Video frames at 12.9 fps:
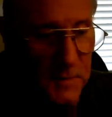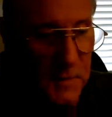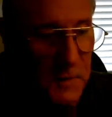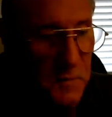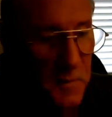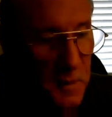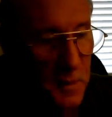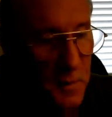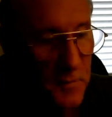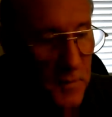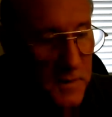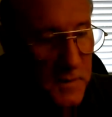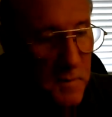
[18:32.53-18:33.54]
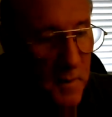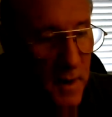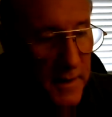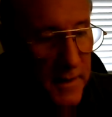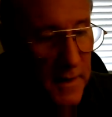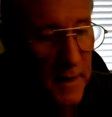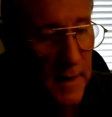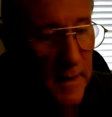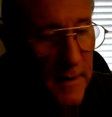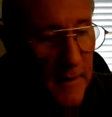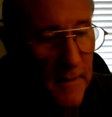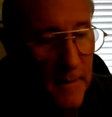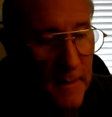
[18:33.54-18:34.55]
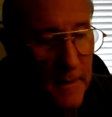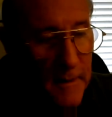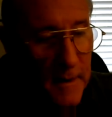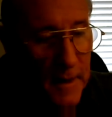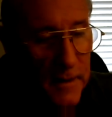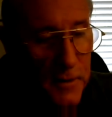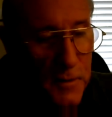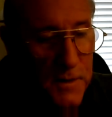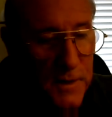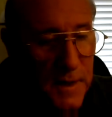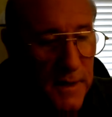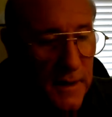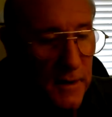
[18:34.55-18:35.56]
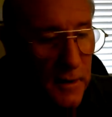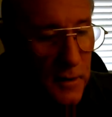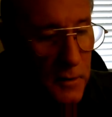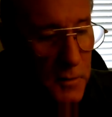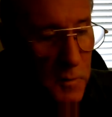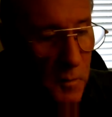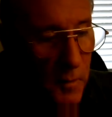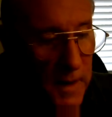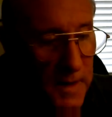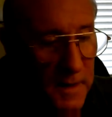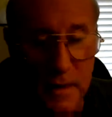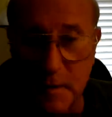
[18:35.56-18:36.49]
we have muscle that helps us move as a body. And you see